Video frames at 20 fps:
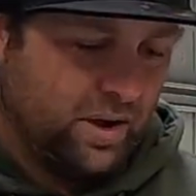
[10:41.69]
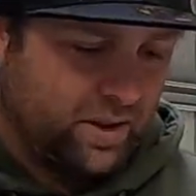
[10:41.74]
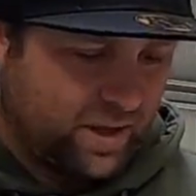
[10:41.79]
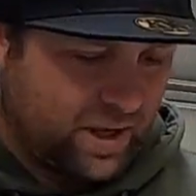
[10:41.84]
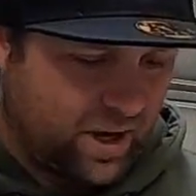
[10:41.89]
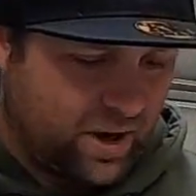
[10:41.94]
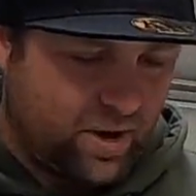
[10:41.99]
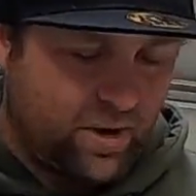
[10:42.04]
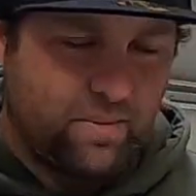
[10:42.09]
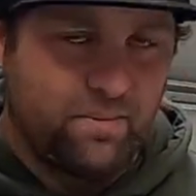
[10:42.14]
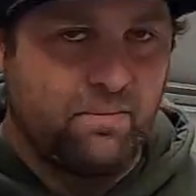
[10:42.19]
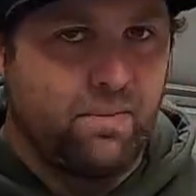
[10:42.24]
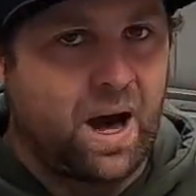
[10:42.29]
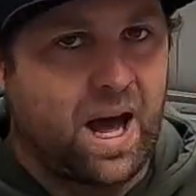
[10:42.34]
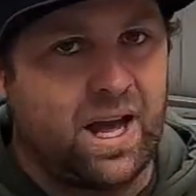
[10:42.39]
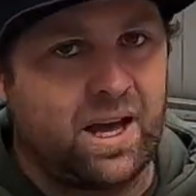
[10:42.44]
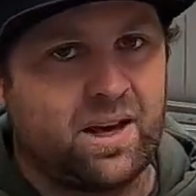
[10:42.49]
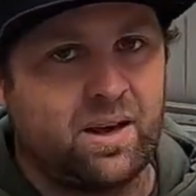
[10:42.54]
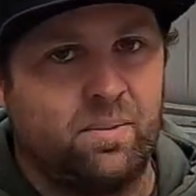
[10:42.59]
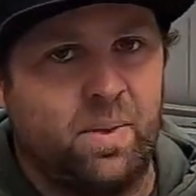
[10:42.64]
They don't
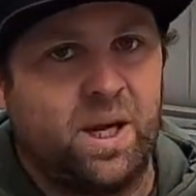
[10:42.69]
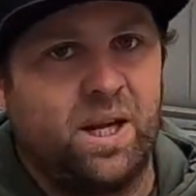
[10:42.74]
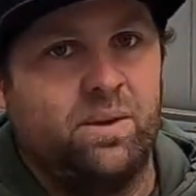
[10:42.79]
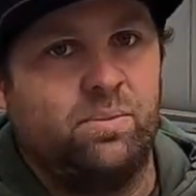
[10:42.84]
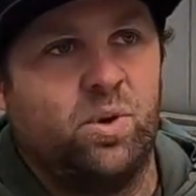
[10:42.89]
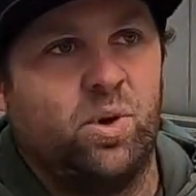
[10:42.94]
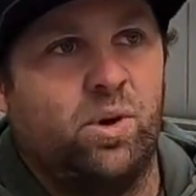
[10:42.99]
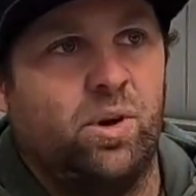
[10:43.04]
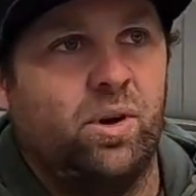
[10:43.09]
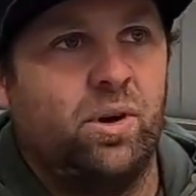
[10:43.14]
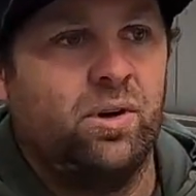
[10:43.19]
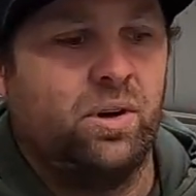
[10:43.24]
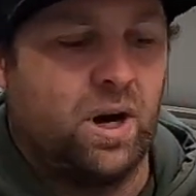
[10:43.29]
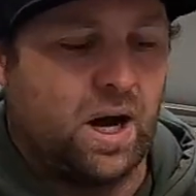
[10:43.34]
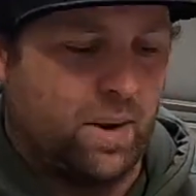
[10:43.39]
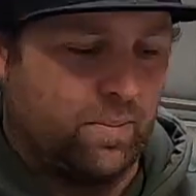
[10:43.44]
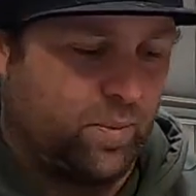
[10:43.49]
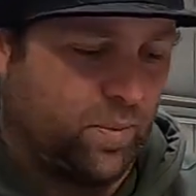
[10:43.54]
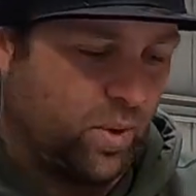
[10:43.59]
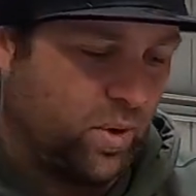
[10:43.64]
make them anymore.
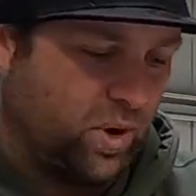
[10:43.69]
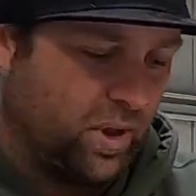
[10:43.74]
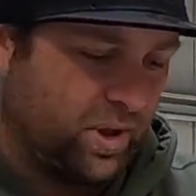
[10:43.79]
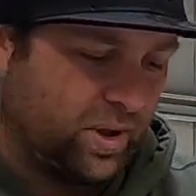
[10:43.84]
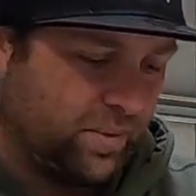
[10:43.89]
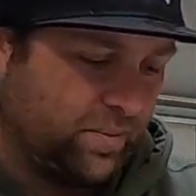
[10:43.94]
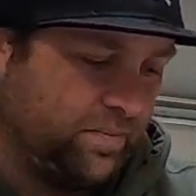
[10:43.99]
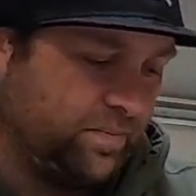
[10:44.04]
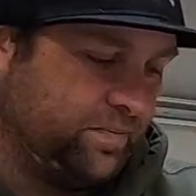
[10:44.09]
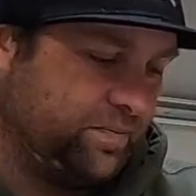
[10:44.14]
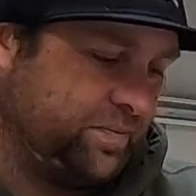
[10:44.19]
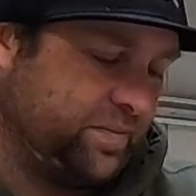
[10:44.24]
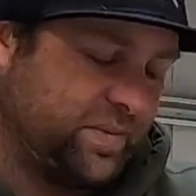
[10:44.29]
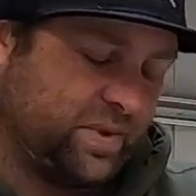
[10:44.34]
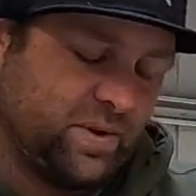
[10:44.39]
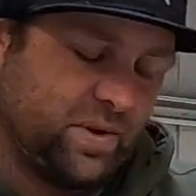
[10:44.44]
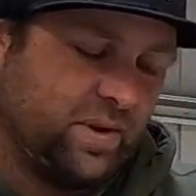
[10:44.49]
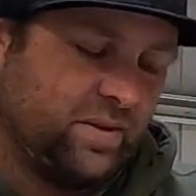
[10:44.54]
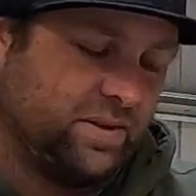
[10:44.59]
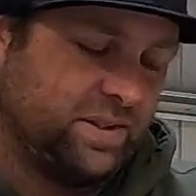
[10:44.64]
I bought them,
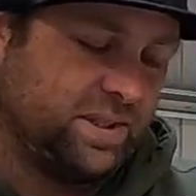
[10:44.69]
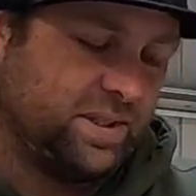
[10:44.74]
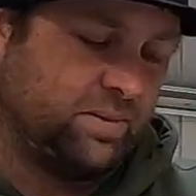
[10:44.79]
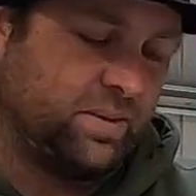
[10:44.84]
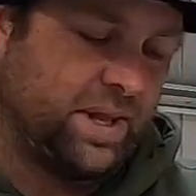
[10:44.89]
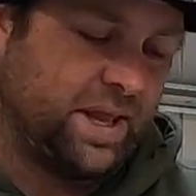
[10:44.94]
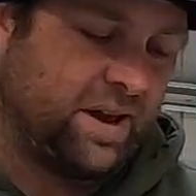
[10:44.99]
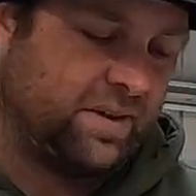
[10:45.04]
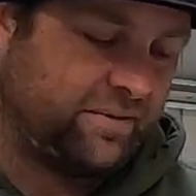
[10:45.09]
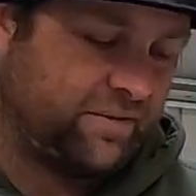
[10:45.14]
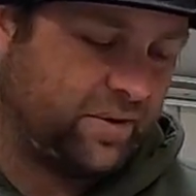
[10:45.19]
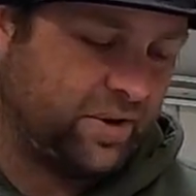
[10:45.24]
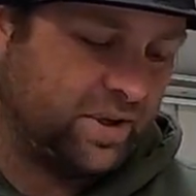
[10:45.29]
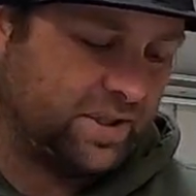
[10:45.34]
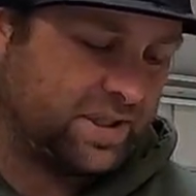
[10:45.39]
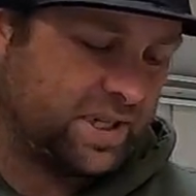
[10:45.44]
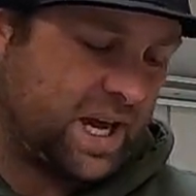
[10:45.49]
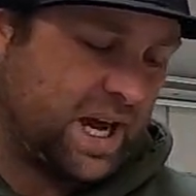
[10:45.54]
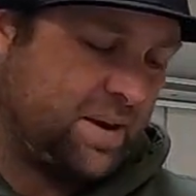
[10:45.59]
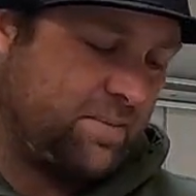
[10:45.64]
obviously, when they
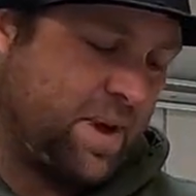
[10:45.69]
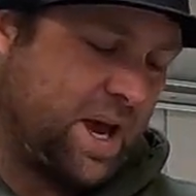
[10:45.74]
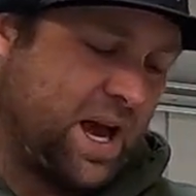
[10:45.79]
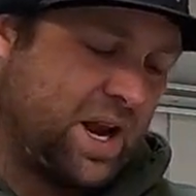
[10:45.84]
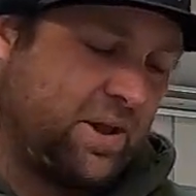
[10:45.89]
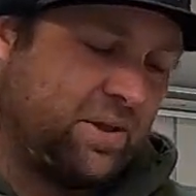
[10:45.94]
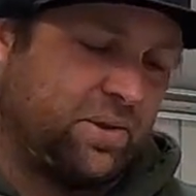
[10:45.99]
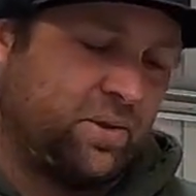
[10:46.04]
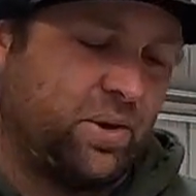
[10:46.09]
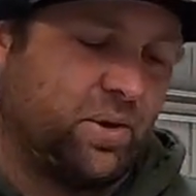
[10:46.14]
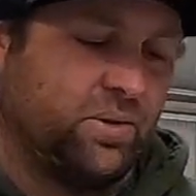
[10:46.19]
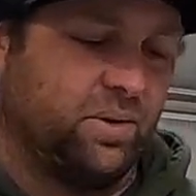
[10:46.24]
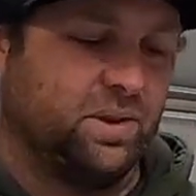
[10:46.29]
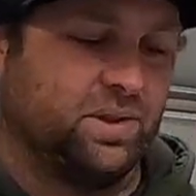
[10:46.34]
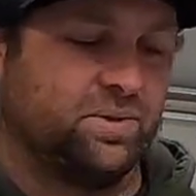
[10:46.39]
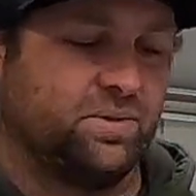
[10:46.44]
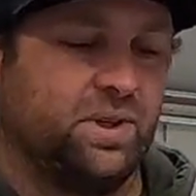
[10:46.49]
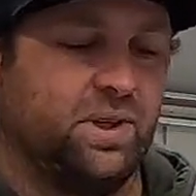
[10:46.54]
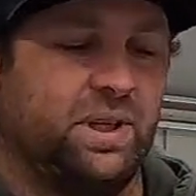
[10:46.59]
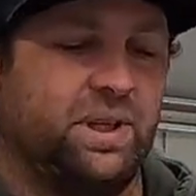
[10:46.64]
first came out. I thought it
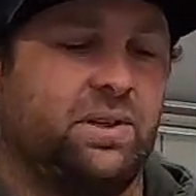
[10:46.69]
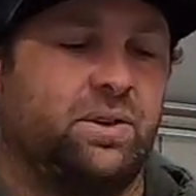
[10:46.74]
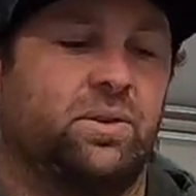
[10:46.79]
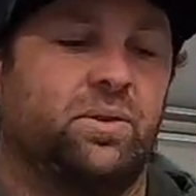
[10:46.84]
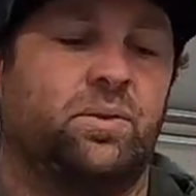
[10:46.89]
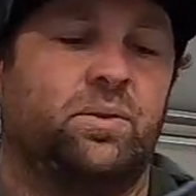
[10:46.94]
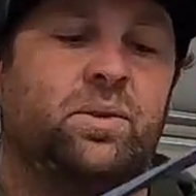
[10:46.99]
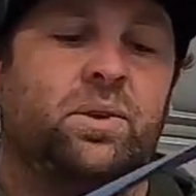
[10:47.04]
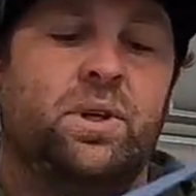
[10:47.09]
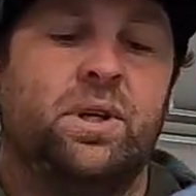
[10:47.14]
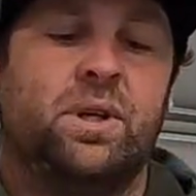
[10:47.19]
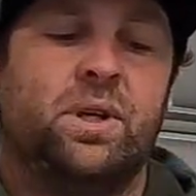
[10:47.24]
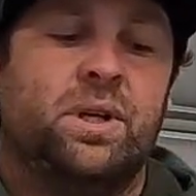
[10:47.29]
was really cool.